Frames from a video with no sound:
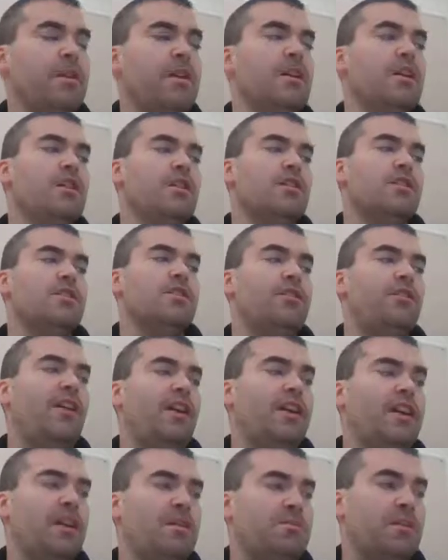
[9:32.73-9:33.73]
All right,
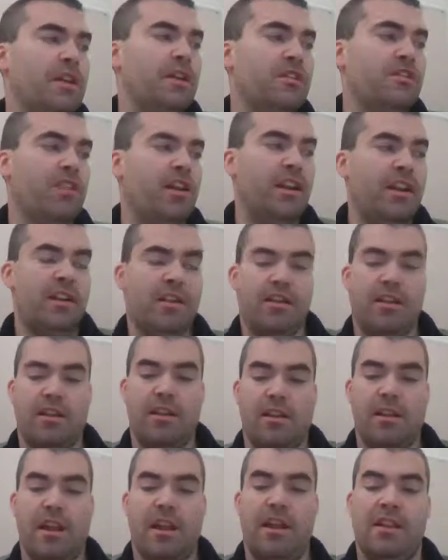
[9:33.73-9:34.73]
so find num in
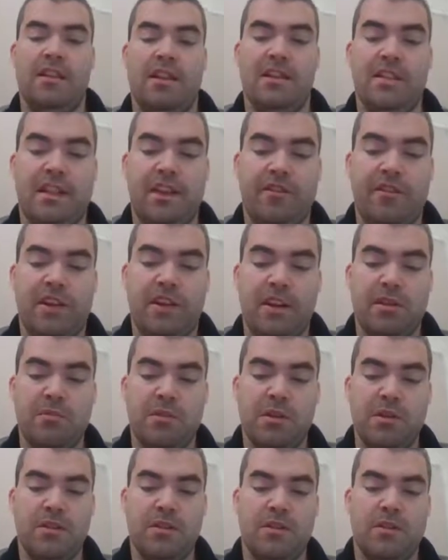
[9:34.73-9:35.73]
array, and let's
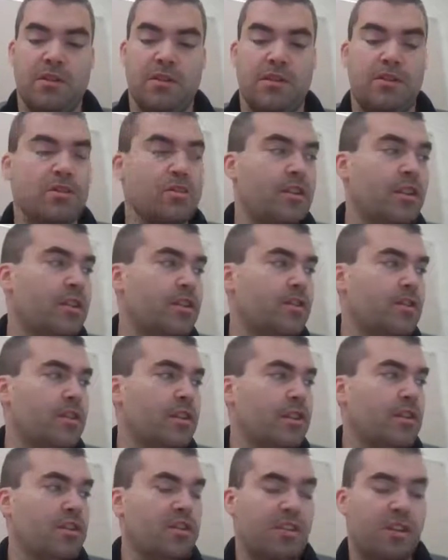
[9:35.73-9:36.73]
give it a number. So
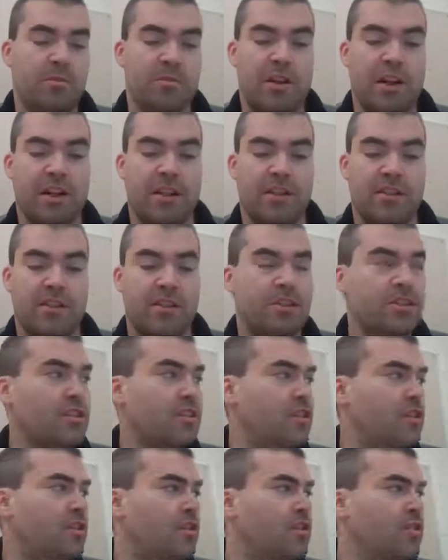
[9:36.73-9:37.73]
I do the curly
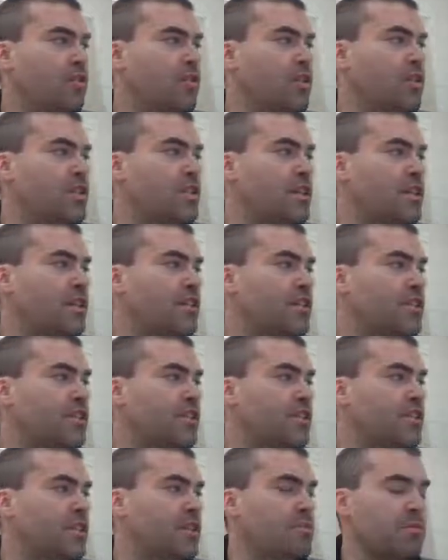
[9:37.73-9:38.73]
brackets. Let's
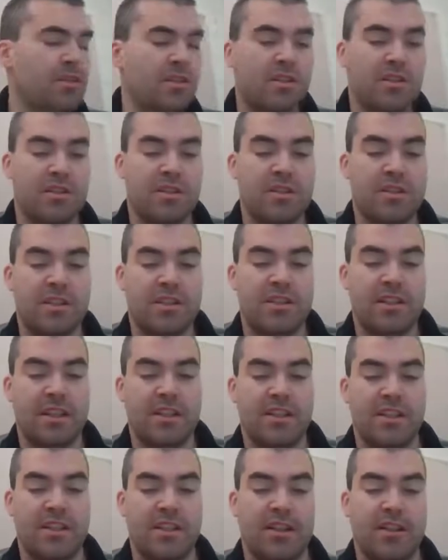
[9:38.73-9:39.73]
see, is there a number
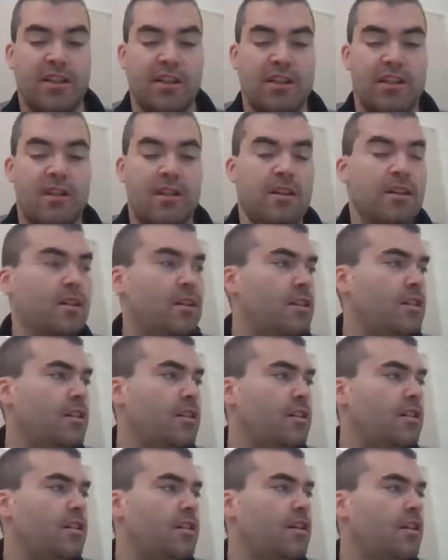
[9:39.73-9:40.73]
6 in there?
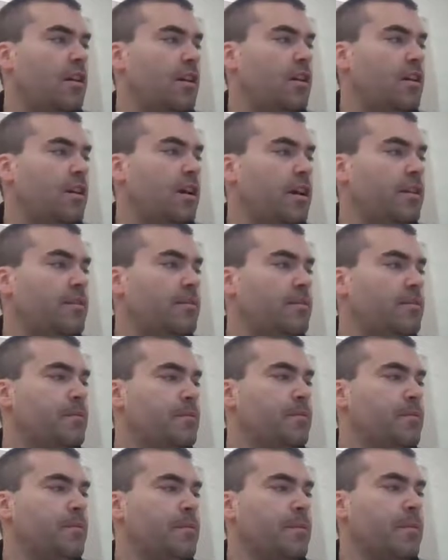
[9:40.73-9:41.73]
All
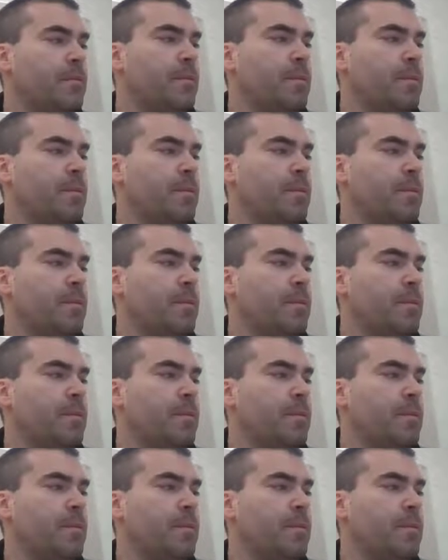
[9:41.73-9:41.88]
right.